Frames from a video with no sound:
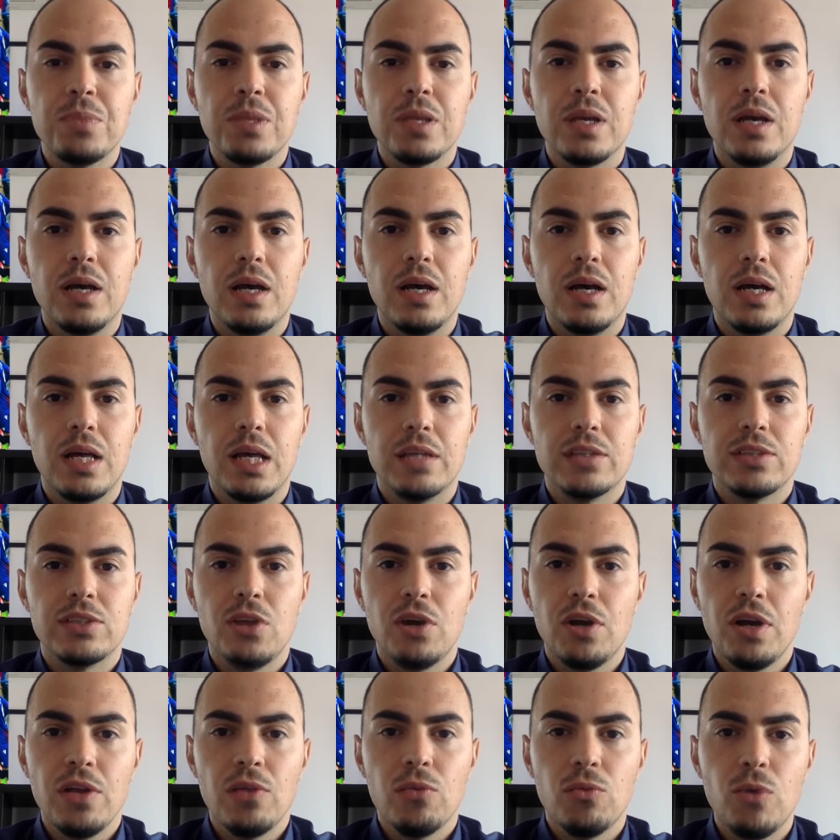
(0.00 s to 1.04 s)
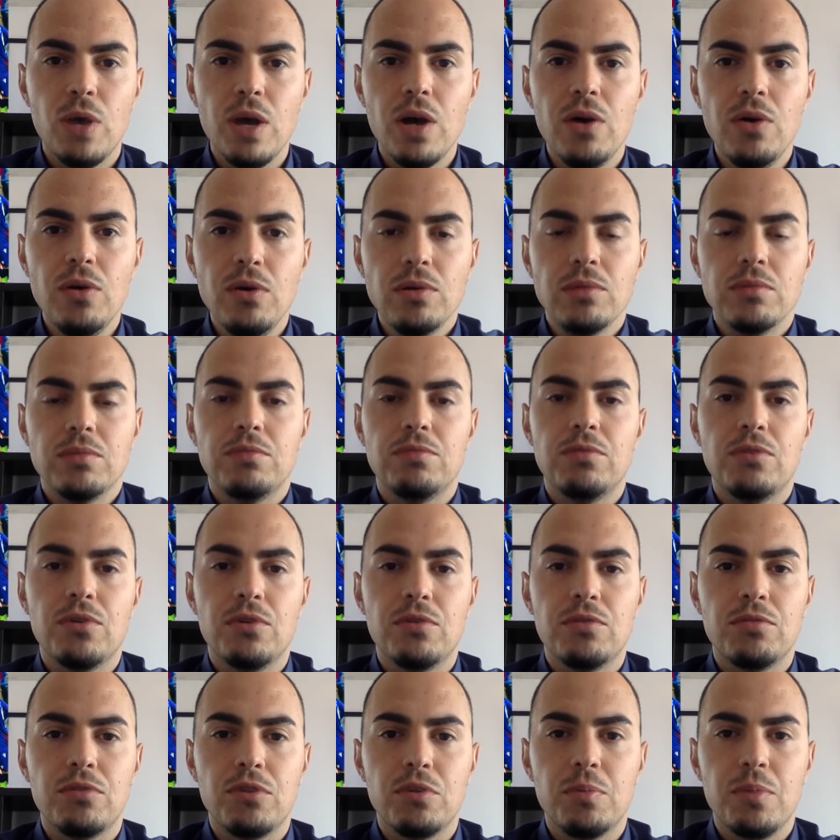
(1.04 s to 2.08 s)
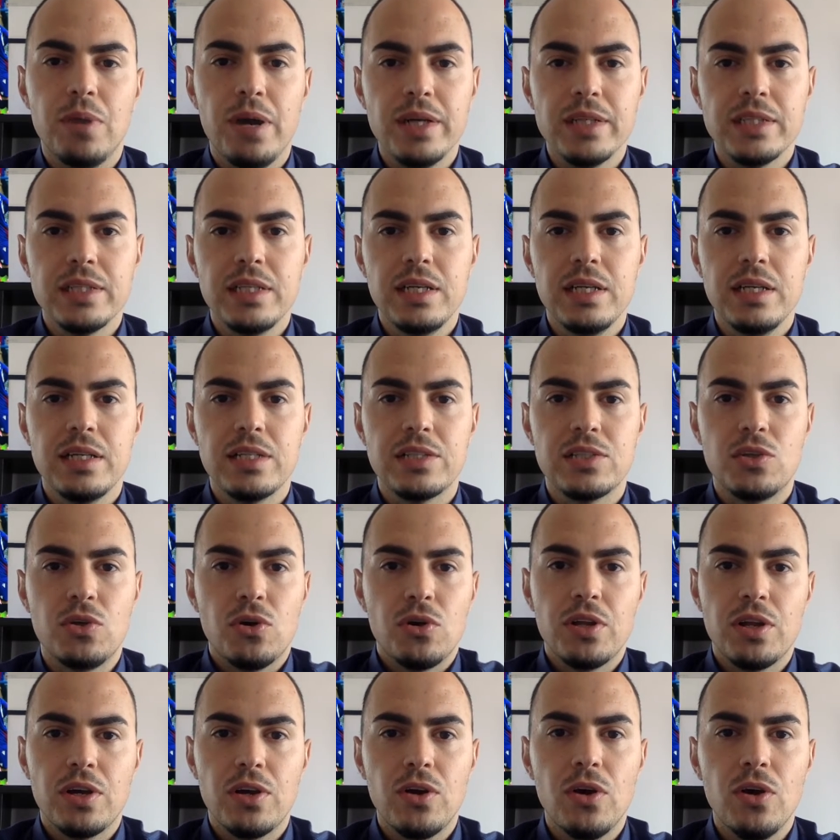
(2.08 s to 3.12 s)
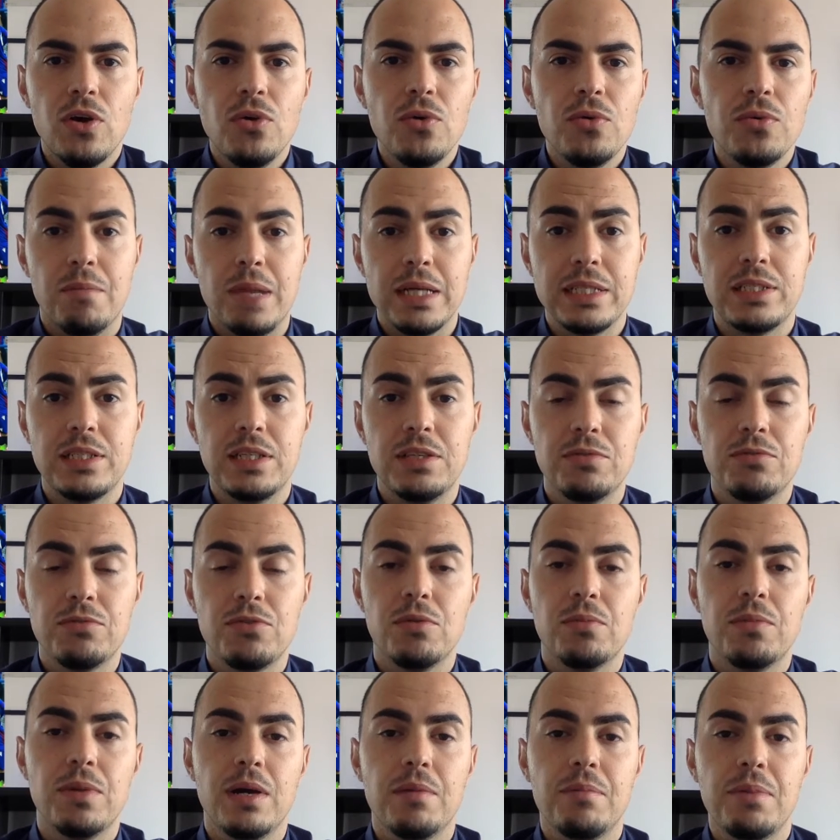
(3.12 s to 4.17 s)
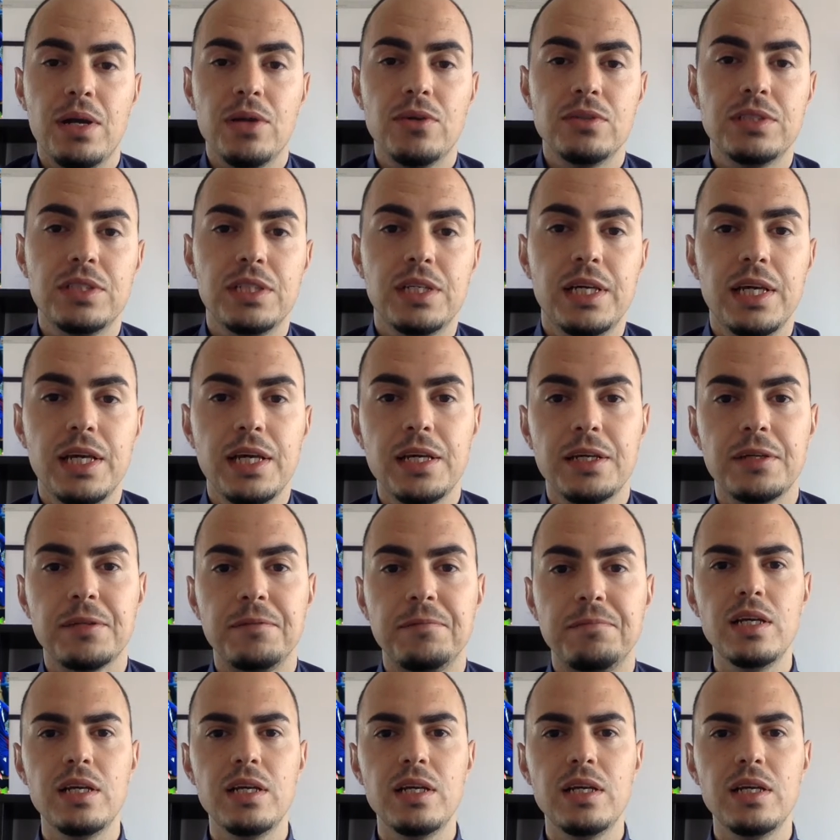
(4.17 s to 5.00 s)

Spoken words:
It started well for Barca. They scored a goal. Messi from a penalty kick.